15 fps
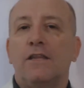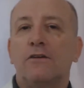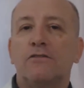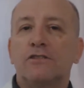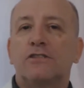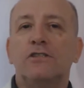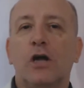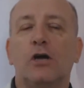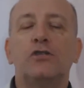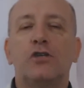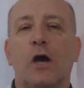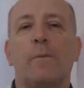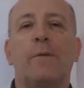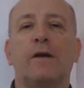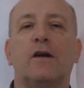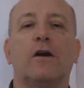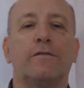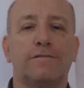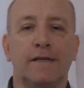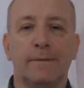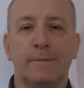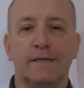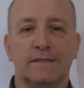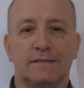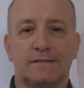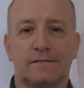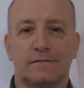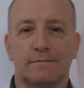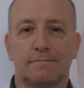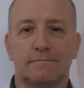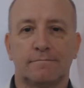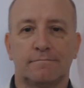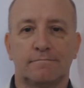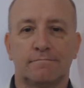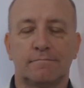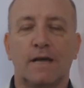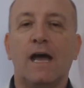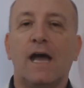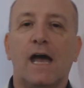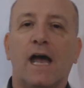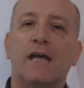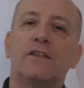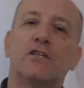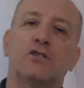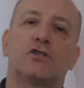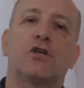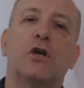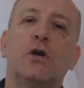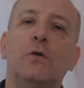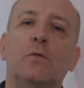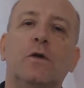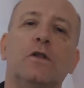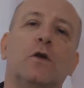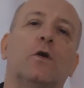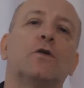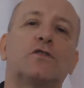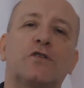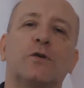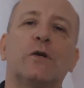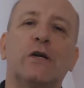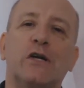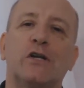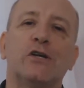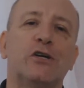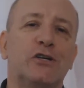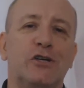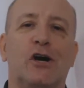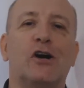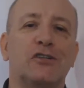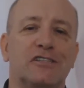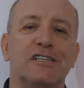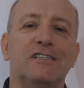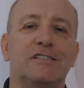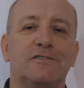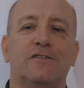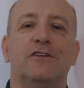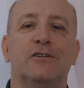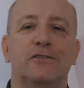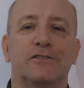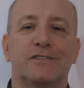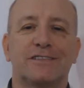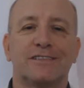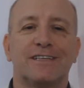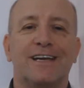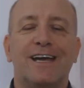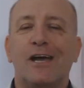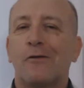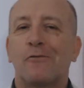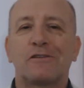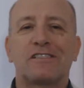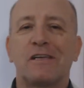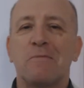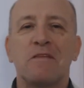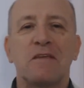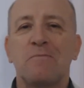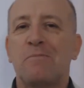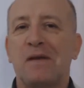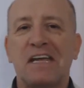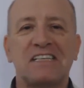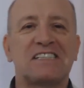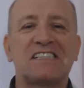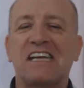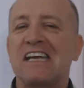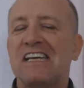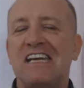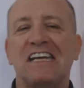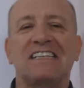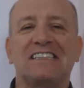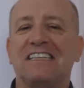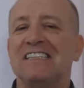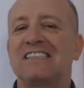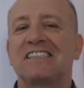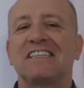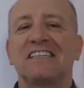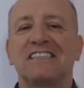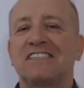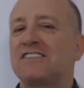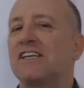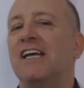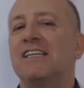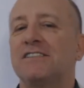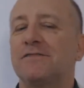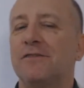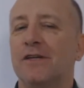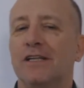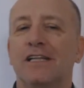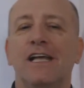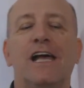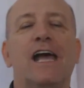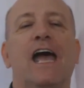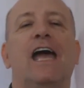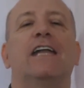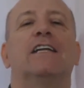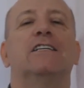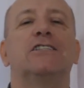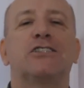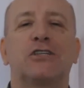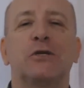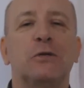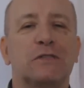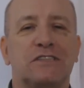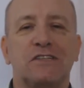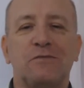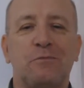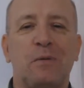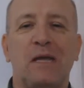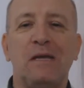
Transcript: There is no topic off limits, and the show will also include hot interviews with some of the best connected, successful, and intuitive